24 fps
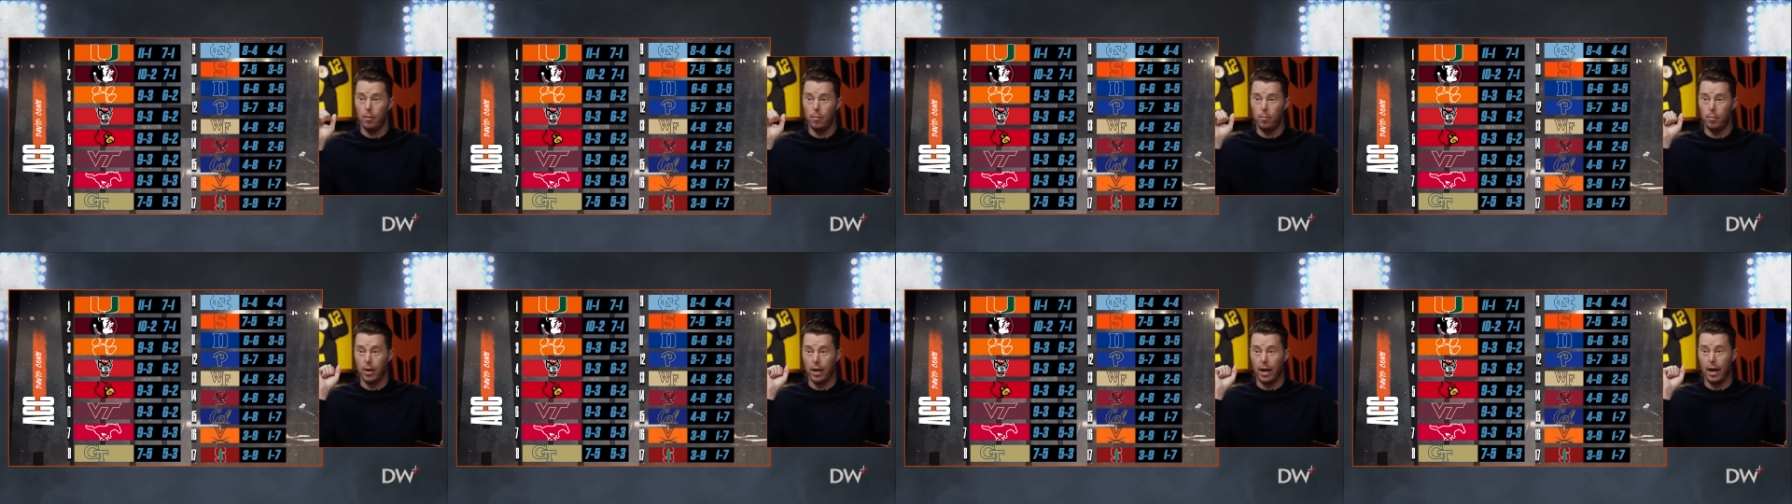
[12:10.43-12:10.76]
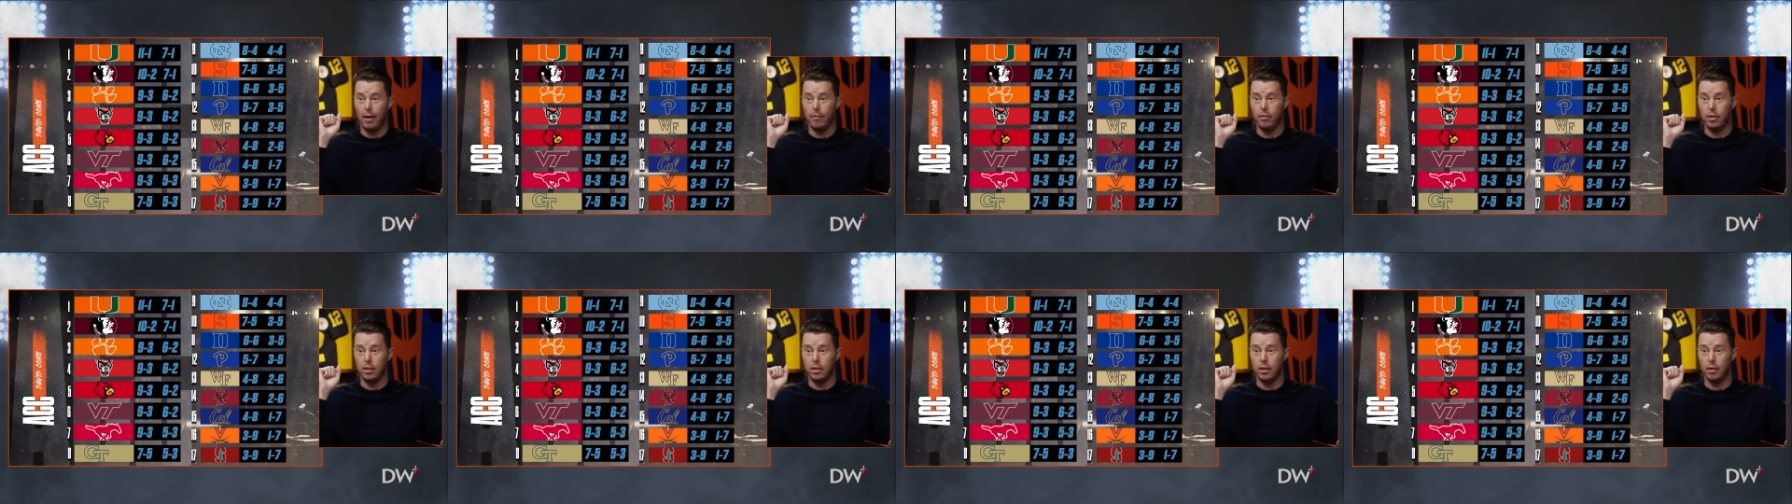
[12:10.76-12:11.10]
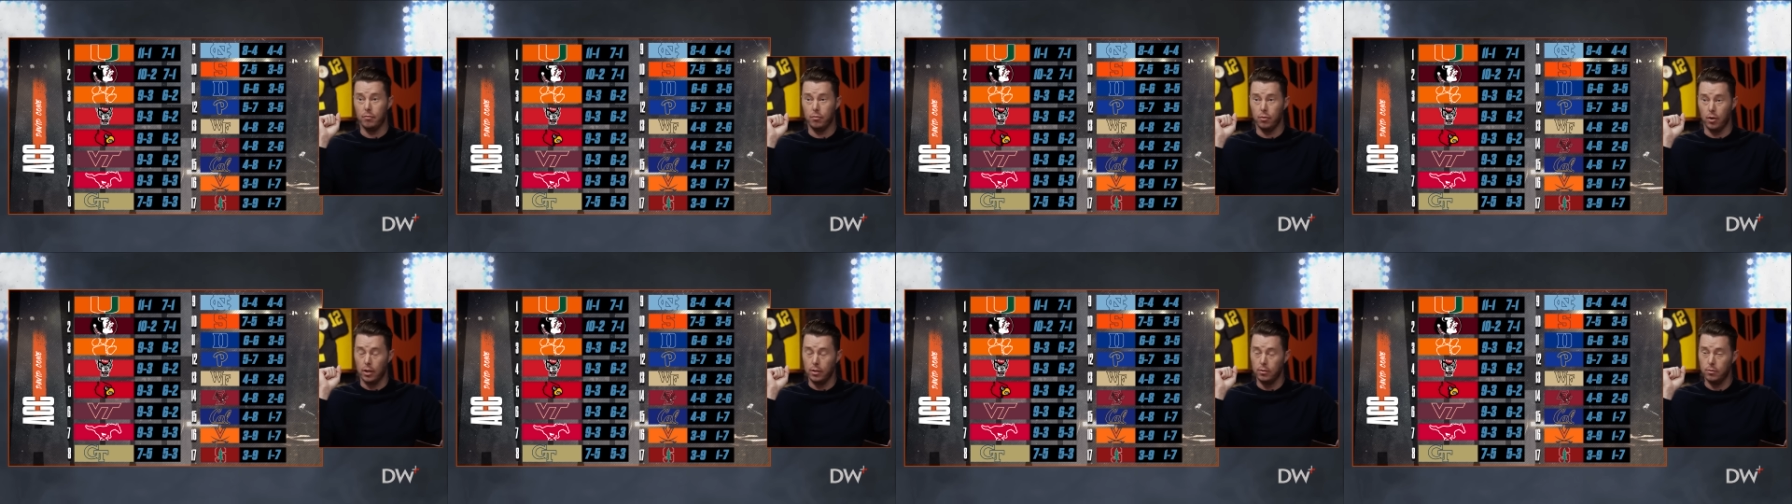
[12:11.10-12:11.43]
but I have it
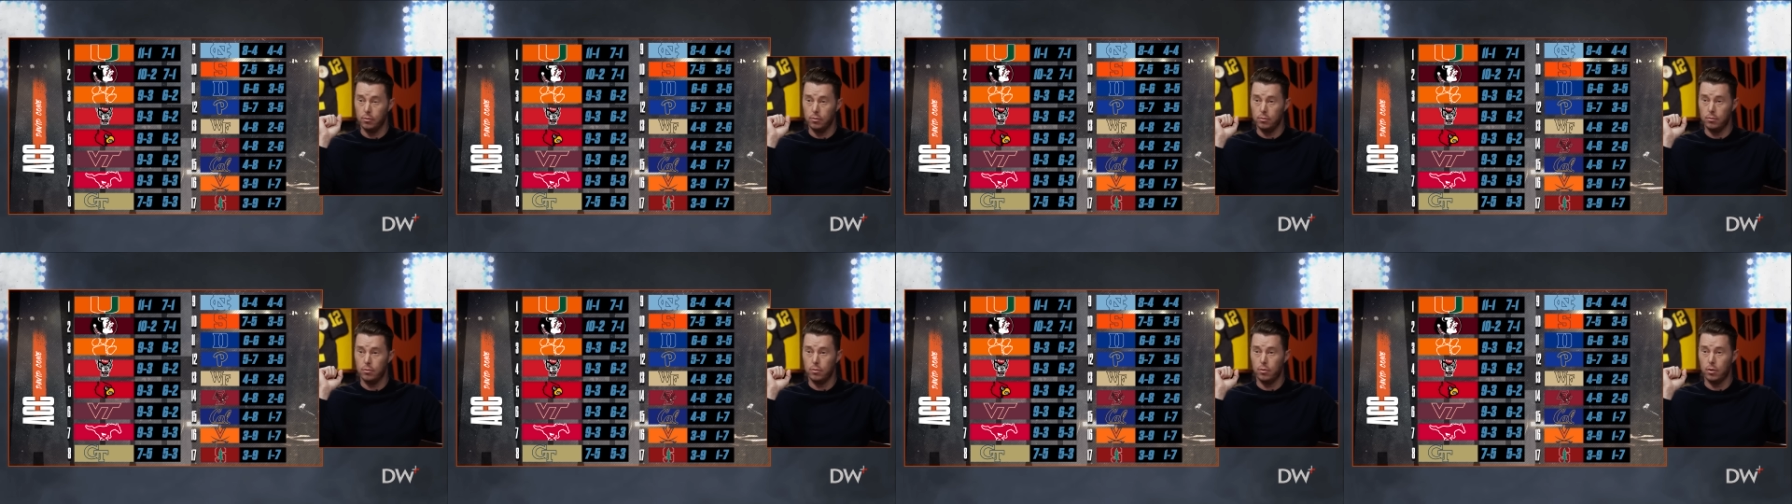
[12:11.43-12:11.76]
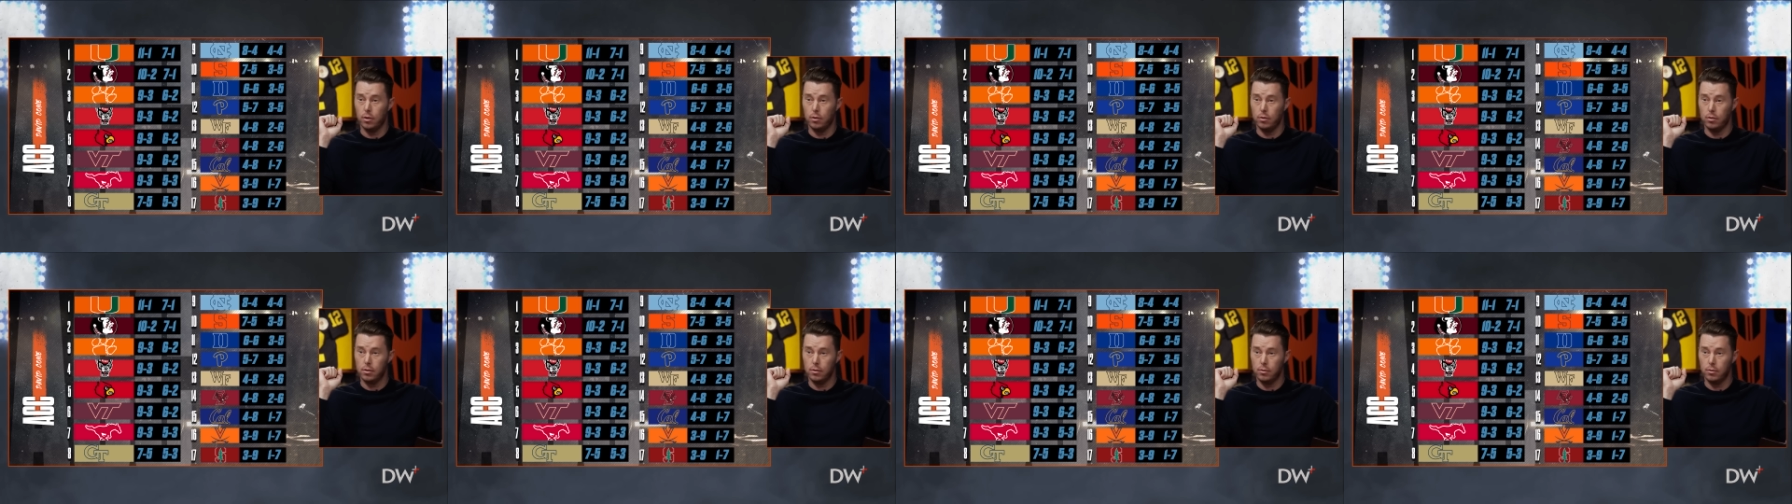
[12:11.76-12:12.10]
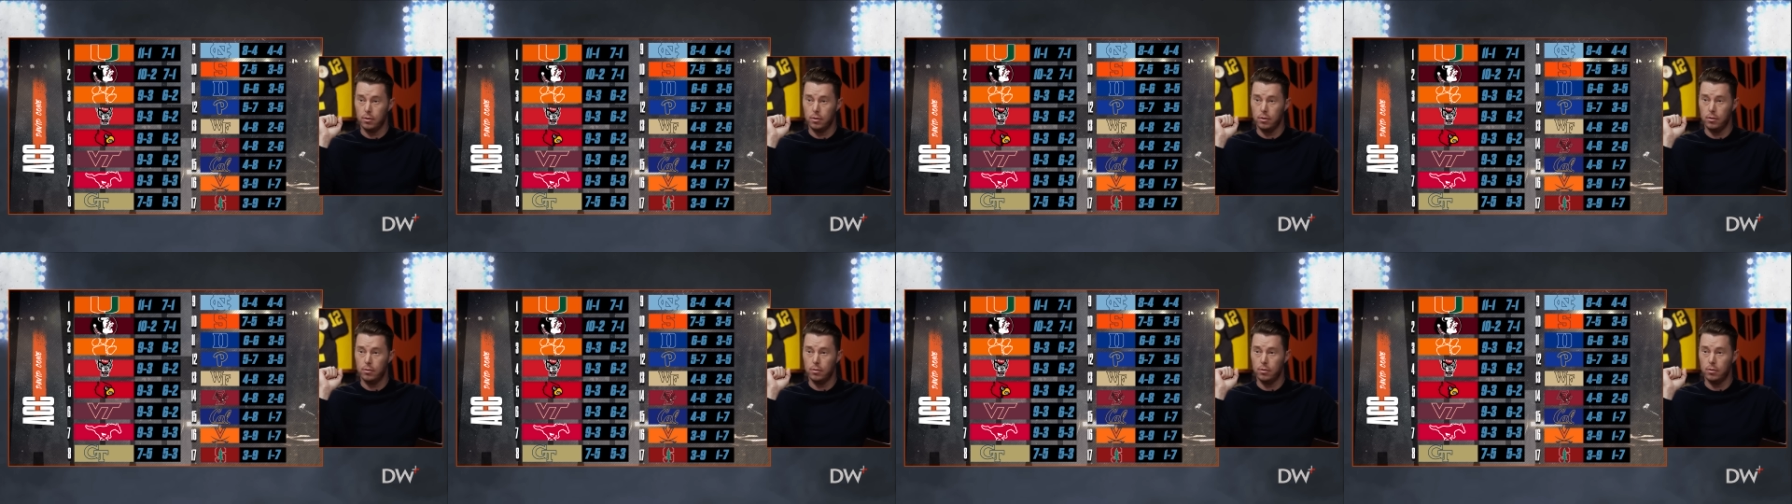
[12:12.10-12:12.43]
different. What do
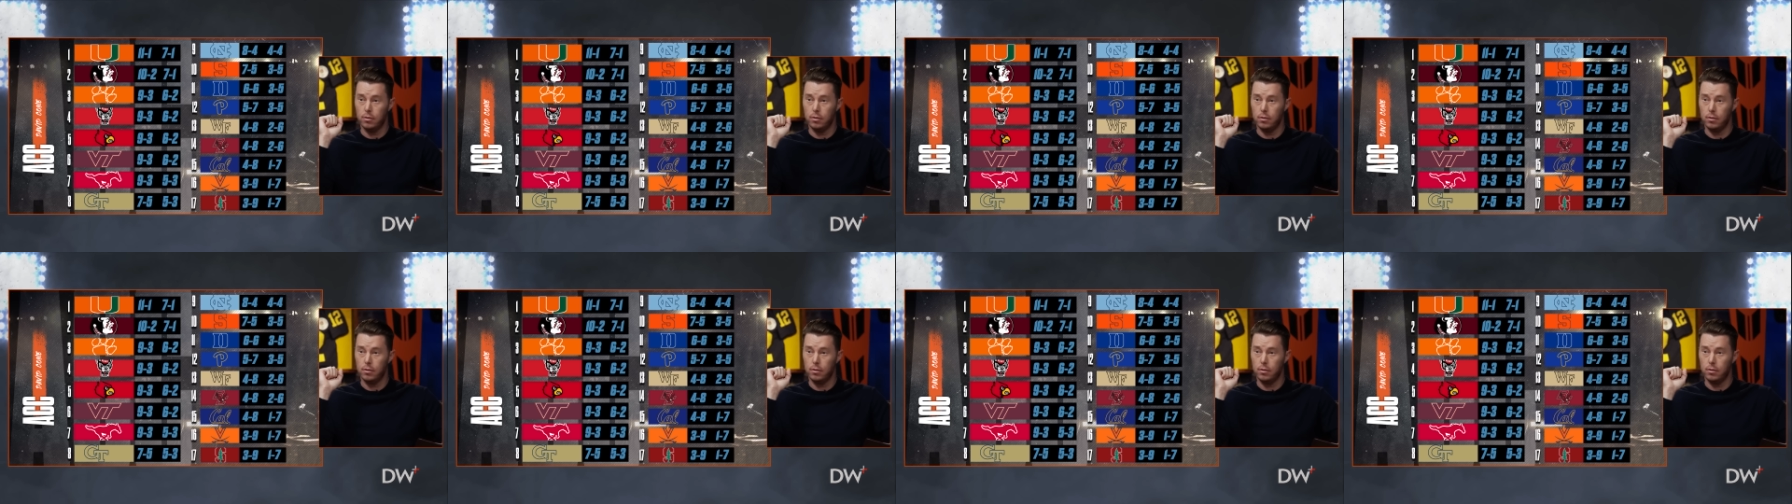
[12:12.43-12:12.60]
you?